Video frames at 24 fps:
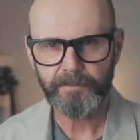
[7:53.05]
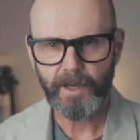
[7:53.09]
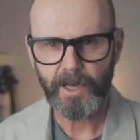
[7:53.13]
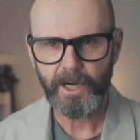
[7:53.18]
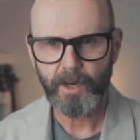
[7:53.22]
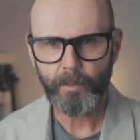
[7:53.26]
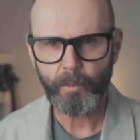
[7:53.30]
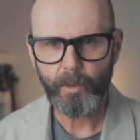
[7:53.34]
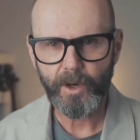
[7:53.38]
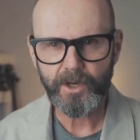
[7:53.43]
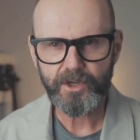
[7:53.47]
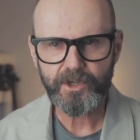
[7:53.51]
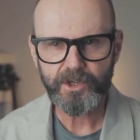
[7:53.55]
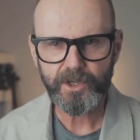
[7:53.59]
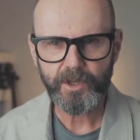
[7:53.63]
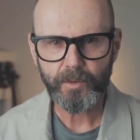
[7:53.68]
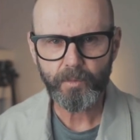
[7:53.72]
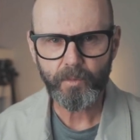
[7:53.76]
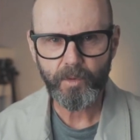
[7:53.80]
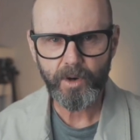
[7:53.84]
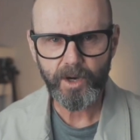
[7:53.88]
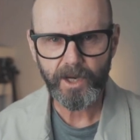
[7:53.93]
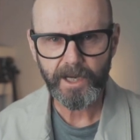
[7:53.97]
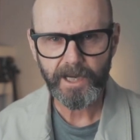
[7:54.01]
And I want you to
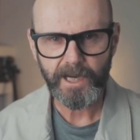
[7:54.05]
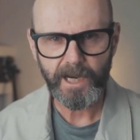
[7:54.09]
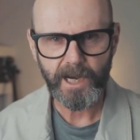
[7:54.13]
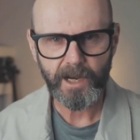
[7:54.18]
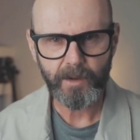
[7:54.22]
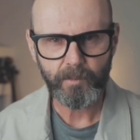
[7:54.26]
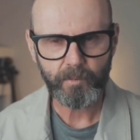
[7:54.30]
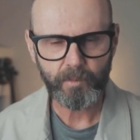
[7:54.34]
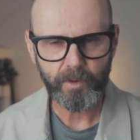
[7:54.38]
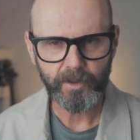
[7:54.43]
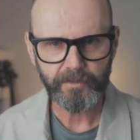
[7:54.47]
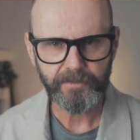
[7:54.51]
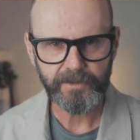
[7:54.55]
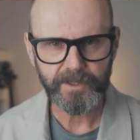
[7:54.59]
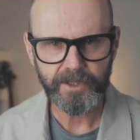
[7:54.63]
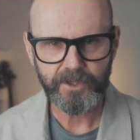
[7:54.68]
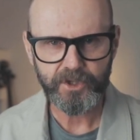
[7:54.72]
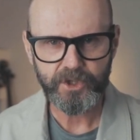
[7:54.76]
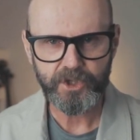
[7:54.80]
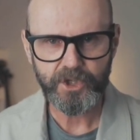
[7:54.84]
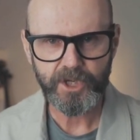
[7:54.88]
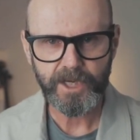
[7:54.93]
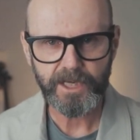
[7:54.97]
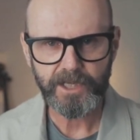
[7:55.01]
work out what the
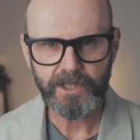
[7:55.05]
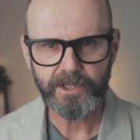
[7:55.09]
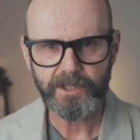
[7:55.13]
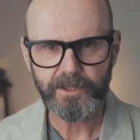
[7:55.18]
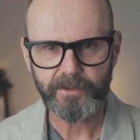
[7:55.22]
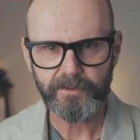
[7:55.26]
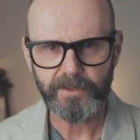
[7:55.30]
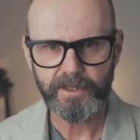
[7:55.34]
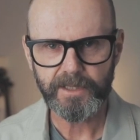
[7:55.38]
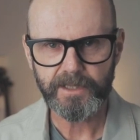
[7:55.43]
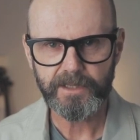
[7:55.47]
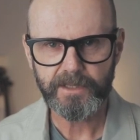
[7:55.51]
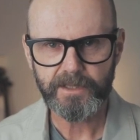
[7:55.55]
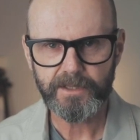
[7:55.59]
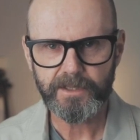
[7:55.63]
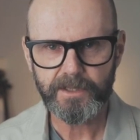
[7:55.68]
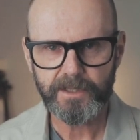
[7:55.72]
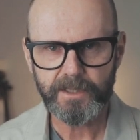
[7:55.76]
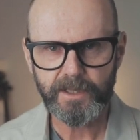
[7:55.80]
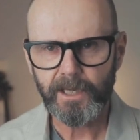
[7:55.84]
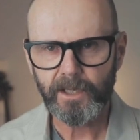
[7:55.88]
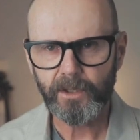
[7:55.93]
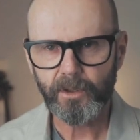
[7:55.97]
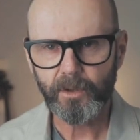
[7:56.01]
gender
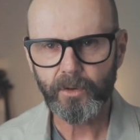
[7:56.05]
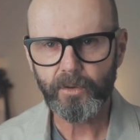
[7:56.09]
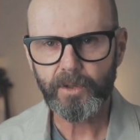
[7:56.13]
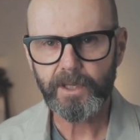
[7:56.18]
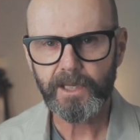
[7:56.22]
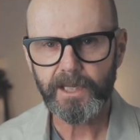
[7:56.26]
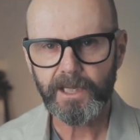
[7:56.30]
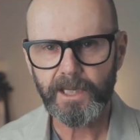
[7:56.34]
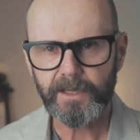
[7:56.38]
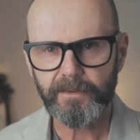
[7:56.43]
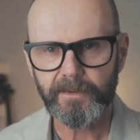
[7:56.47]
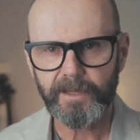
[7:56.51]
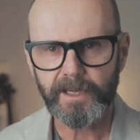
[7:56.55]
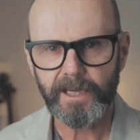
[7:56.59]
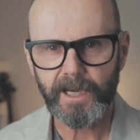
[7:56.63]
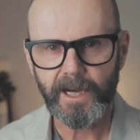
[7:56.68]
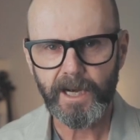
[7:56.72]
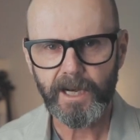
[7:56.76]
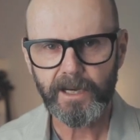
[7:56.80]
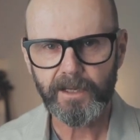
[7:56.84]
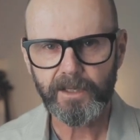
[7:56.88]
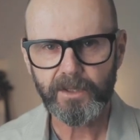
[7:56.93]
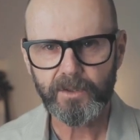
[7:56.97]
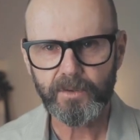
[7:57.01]
is and looking at the
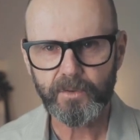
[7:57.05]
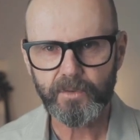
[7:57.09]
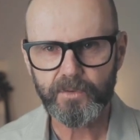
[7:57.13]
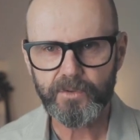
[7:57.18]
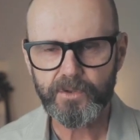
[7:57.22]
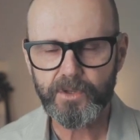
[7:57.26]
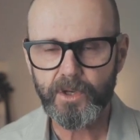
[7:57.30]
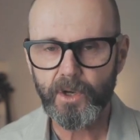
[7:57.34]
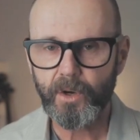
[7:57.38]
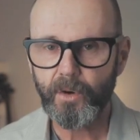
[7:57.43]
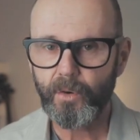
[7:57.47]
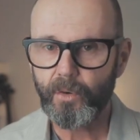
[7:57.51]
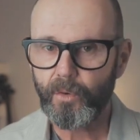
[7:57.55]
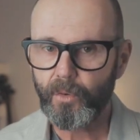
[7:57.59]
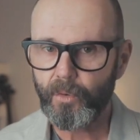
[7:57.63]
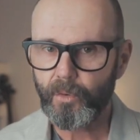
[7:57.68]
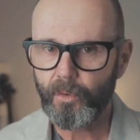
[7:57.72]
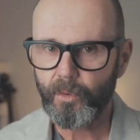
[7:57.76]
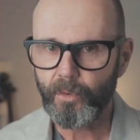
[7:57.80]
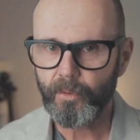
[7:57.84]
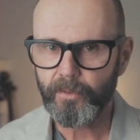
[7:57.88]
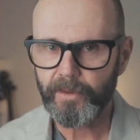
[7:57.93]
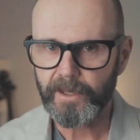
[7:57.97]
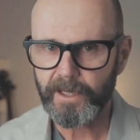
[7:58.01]
articles
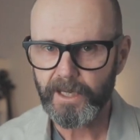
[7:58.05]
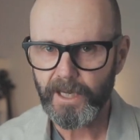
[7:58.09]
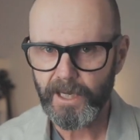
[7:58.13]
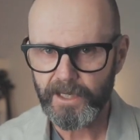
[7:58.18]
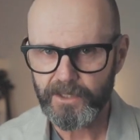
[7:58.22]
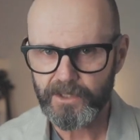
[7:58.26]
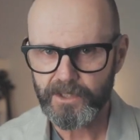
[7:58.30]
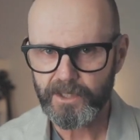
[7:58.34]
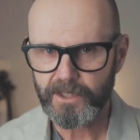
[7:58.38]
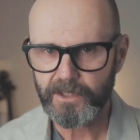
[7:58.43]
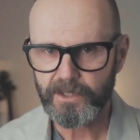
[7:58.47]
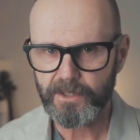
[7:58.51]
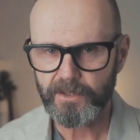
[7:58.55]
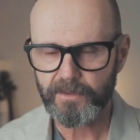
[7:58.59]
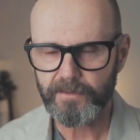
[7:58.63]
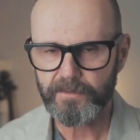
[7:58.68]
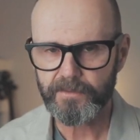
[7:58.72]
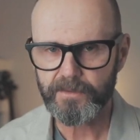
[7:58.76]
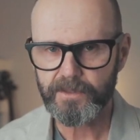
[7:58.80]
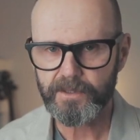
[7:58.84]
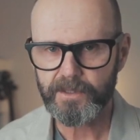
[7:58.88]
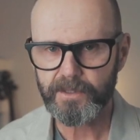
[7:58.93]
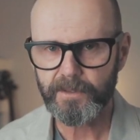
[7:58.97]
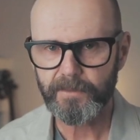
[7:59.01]
or the
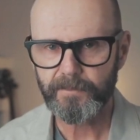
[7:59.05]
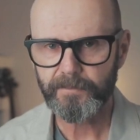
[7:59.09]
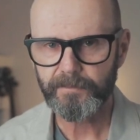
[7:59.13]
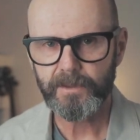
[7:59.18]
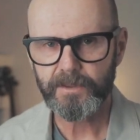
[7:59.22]
adjectives.